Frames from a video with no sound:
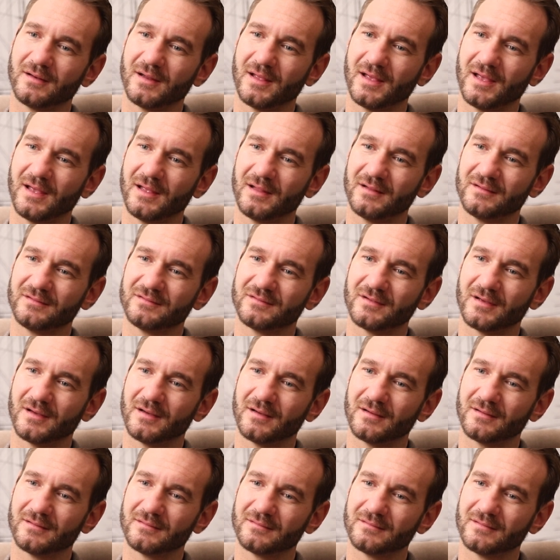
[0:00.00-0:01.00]
And
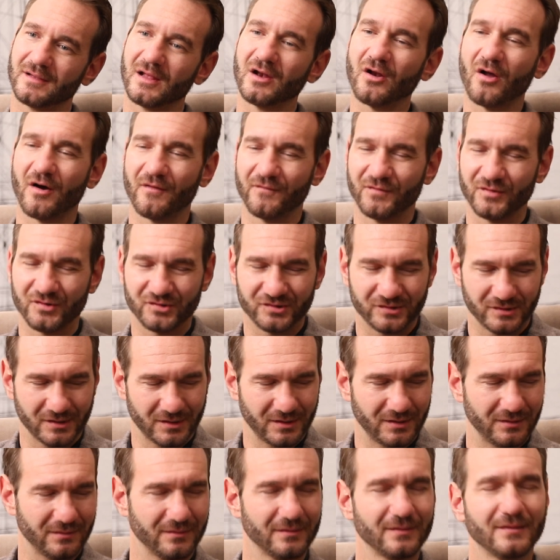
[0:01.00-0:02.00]

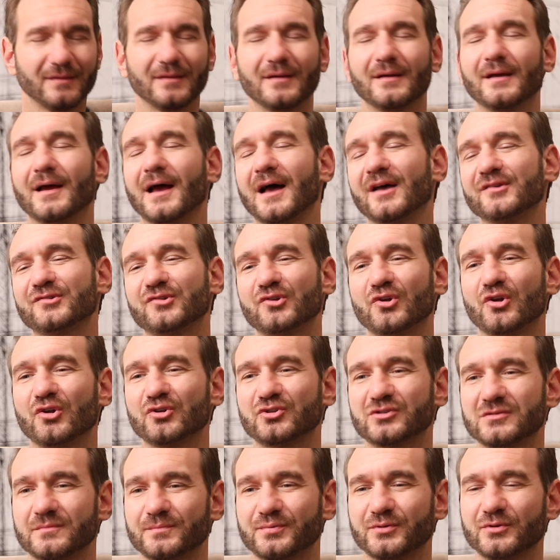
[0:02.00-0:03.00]
obviously, as an
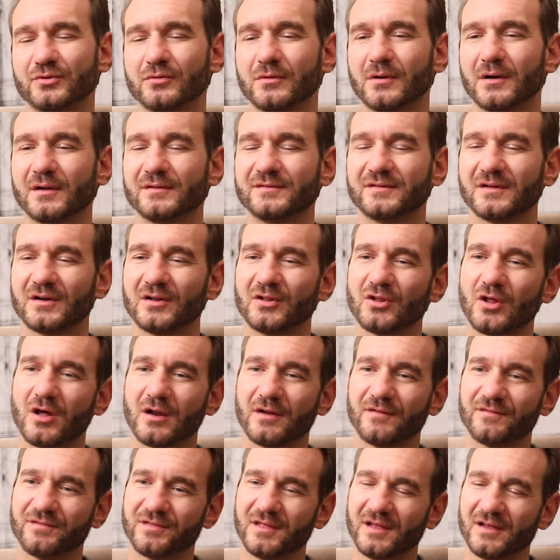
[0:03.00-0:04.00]
entrepreneur, I did a
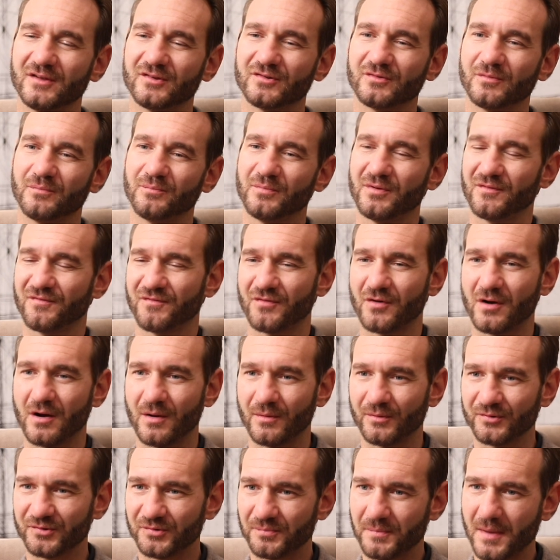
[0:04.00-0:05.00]
lot of things before I
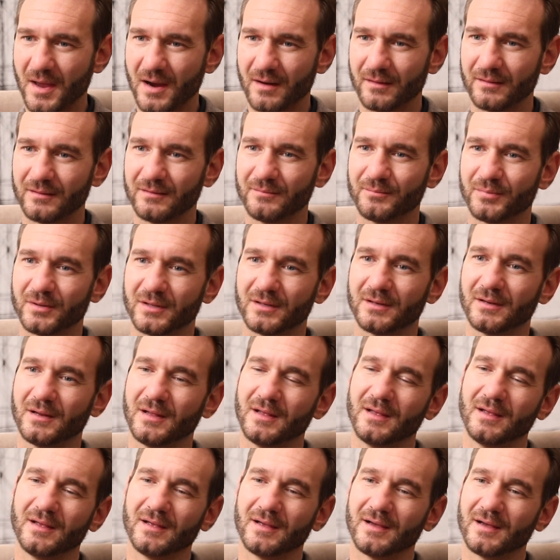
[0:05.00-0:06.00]
was married. But
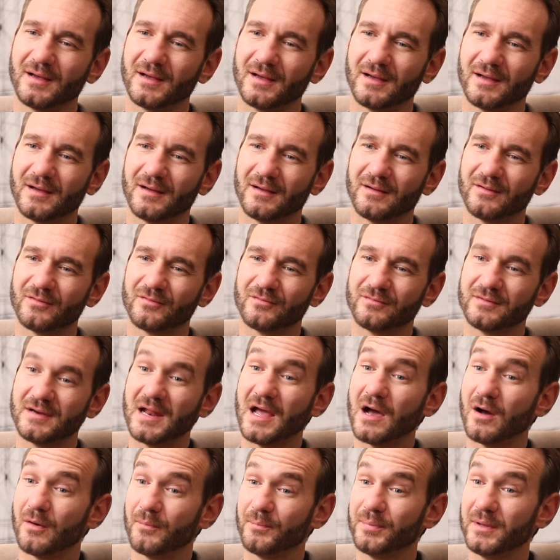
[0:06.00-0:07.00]

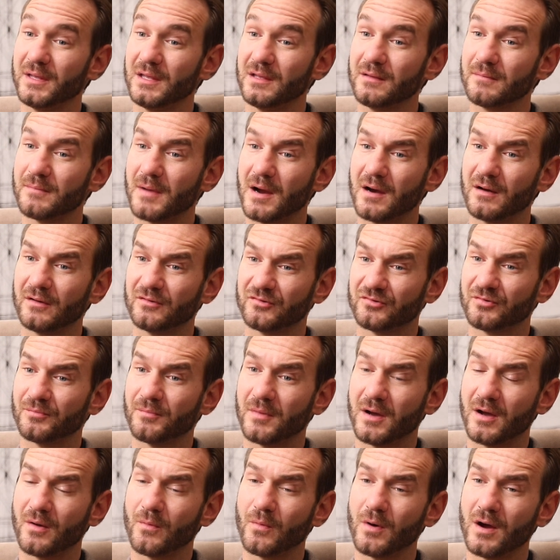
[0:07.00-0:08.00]
now being married to
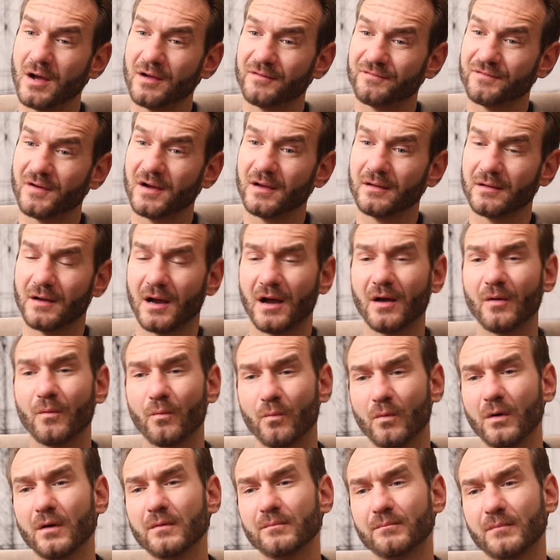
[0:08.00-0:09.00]
my wife, I
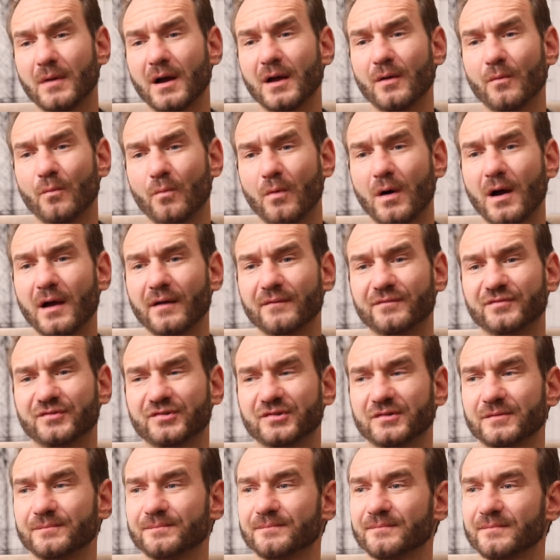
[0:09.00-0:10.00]
want my
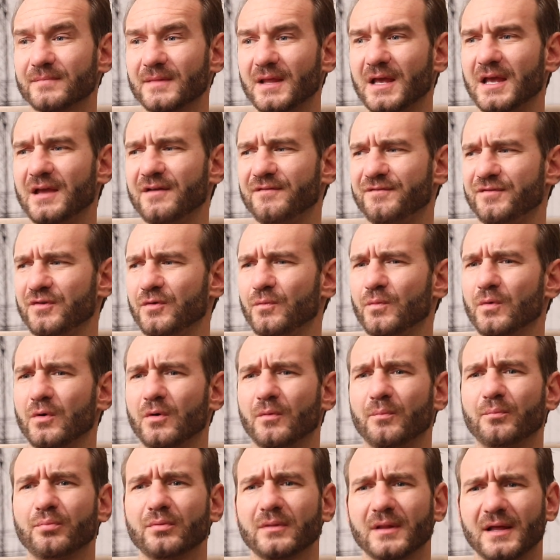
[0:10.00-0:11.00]
wife's, if you will,
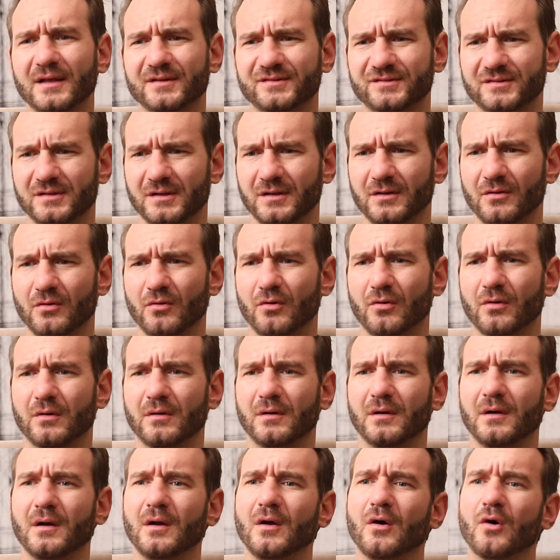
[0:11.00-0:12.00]
blessing
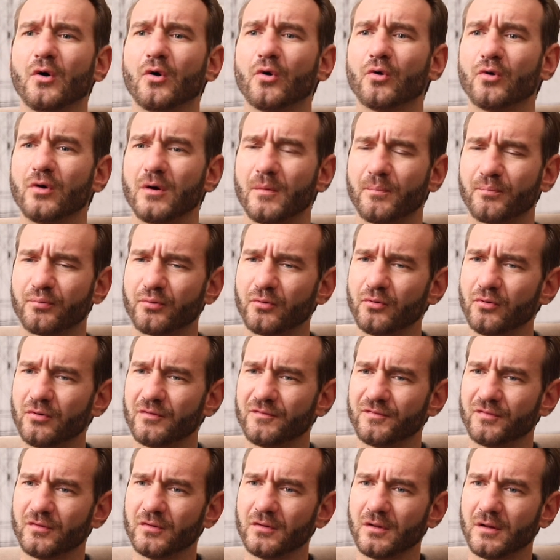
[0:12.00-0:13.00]
or
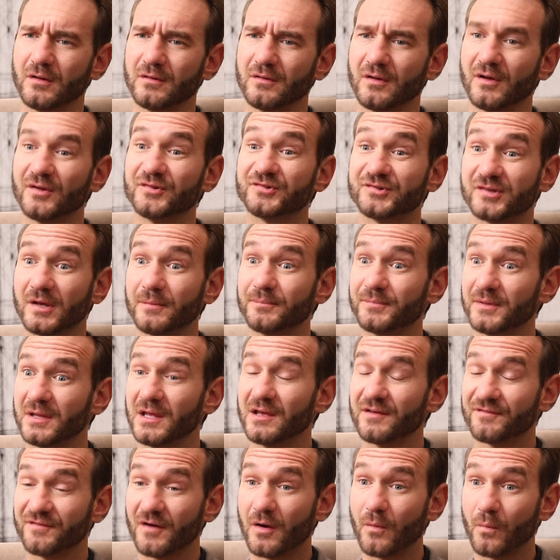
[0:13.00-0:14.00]
approval on something
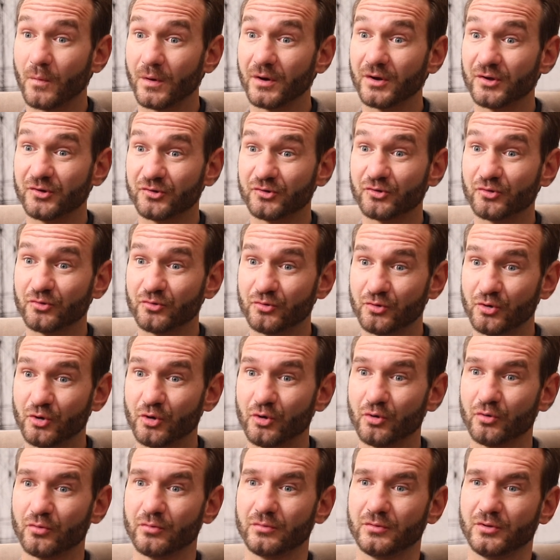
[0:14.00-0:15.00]
if I want to do
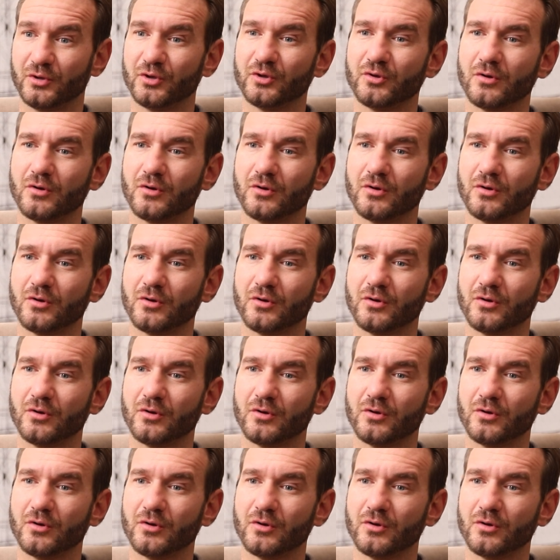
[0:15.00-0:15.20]
new.